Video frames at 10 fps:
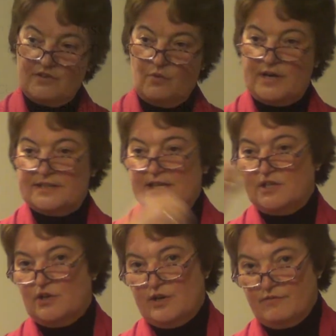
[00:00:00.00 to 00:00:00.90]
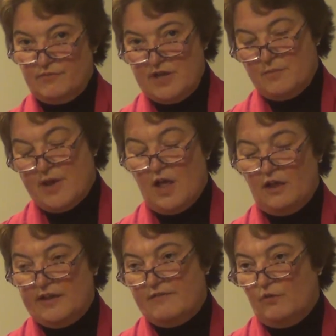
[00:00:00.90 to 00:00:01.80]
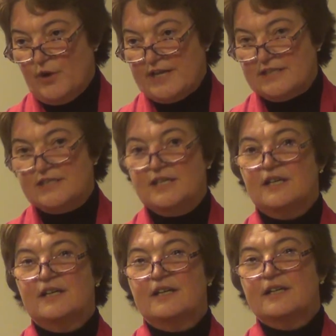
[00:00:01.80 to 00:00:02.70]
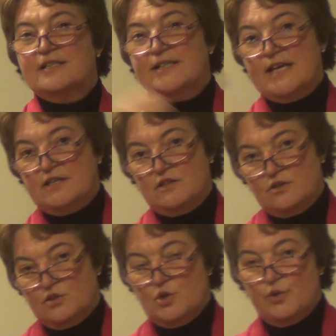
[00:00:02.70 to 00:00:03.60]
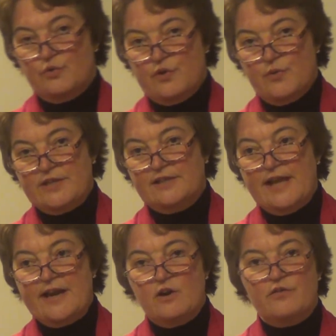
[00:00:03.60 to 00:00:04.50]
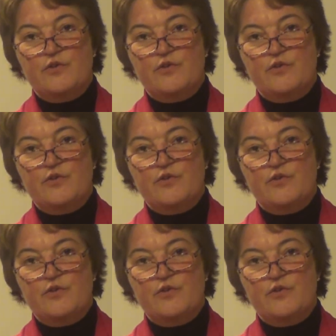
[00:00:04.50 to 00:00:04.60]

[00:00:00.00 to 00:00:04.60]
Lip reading: you want to send your email invoice, say 2 or 3 weeks later.